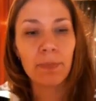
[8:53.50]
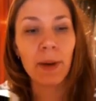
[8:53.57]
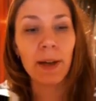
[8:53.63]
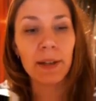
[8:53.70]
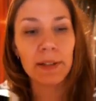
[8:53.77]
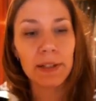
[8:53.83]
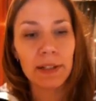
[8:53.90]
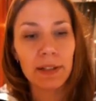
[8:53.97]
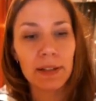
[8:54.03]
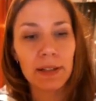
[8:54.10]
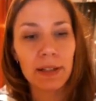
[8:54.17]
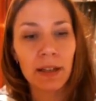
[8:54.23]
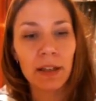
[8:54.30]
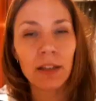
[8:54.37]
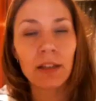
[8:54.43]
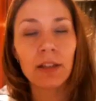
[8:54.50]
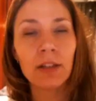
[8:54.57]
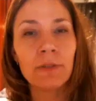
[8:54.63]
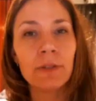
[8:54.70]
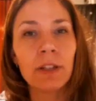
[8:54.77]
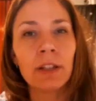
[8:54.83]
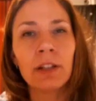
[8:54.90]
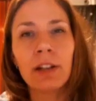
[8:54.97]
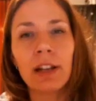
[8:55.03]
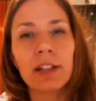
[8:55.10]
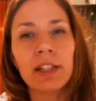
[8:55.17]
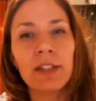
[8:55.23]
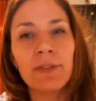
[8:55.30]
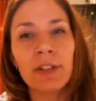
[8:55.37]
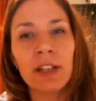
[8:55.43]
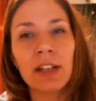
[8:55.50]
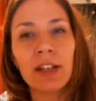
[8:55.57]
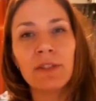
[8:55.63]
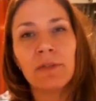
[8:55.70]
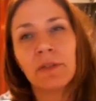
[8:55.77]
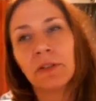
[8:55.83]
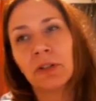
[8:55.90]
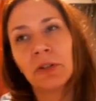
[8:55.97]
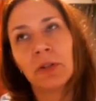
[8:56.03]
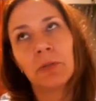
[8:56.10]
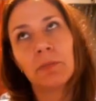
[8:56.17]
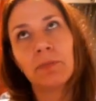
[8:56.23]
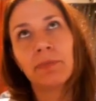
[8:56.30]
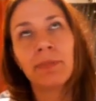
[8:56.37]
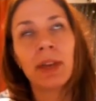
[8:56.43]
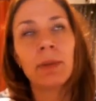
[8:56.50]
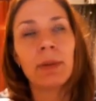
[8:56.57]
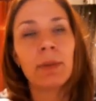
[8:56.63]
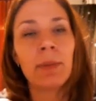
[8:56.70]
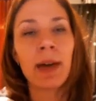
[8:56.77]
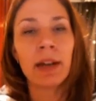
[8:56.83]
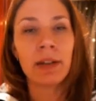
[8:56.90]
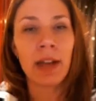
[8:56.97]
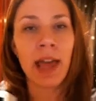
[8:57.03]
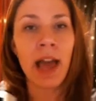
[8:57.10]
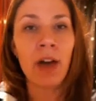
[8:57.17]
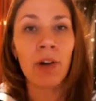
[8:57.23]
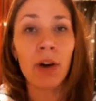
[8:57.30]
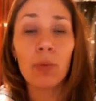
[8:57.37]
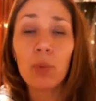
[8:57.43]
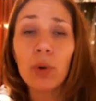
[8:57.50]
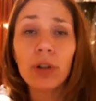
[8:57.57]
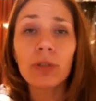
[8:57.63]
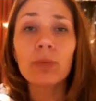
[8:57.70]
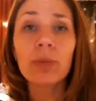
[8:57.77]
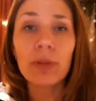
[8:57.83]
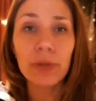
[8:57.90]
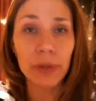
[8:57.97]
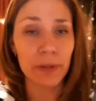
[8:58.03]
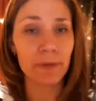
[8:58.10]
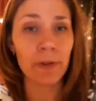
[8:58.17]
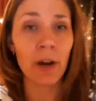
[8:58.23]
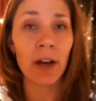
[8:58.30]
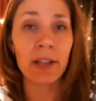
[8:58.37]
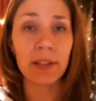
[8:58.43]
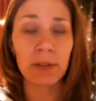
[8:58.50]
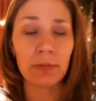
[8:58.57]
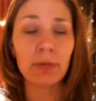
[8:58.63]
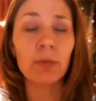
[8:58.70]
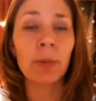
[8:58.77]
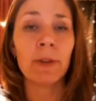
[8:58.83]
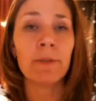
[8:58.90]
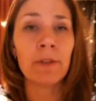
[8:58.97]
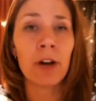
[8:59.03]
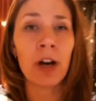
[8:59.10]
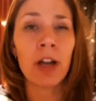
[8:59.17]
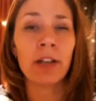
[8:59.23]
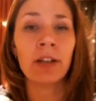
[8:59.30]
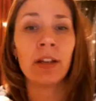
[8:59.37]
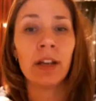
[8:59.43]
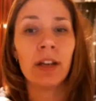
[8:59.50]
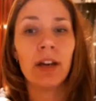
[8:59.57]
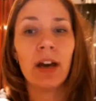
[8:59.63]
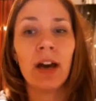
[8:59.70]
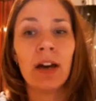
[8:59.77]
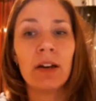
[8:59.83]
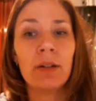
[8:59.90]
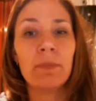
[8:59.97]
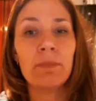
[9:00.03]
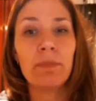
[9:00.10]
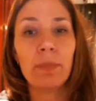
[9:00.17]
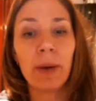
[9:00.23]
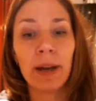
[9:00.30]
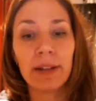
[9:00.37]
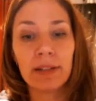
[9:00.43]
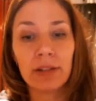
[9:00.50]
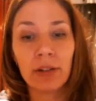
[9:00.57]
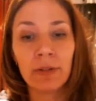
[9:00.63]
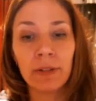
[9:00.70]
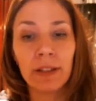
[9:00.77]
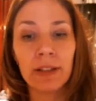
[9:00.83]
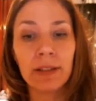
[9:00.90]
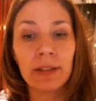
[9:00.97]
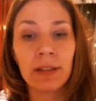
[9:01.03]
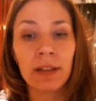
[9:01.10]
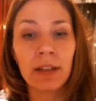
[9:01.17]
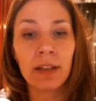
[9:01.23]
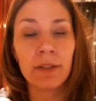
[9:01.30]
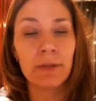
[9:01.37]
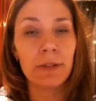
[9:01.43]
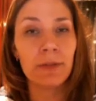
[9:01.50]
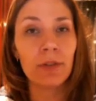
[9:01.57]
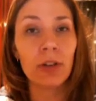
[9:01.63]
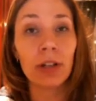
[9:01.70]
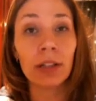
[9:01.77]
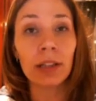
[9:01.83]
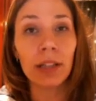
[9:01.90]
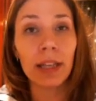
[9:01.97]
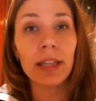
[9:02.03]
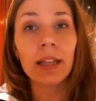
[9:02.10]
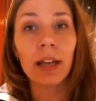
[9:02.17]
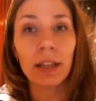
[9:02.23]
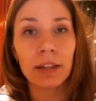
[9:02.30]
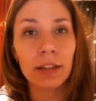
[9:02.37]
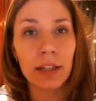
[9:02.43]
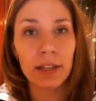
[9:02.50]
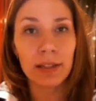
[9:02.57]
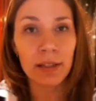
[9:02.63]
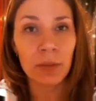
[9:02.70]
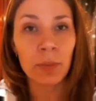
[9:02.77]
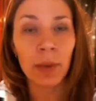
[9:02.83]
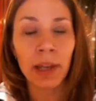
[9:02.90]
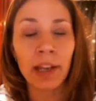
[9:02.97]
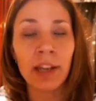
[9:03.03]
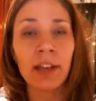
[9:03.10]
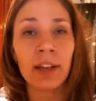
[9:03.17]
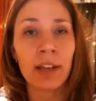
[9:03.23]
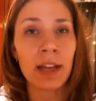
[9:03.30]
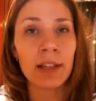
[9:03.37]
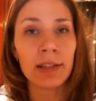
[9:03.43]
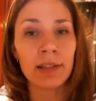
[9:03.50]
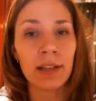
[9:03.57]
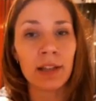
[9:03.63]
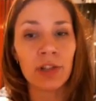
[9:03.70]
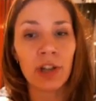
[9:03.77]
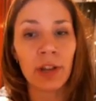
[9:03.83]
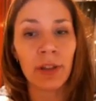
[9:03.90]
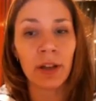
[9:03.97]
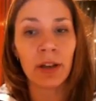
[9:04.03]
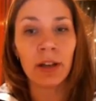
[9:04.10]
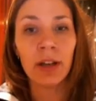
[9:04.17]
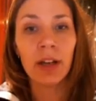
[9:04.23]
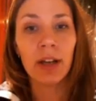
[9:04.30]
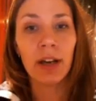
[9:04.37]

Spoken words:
But say you've done an activity for maybe about an hour, water will suffice, it will be fine. But obviously if you've got elite athletes competing against each other,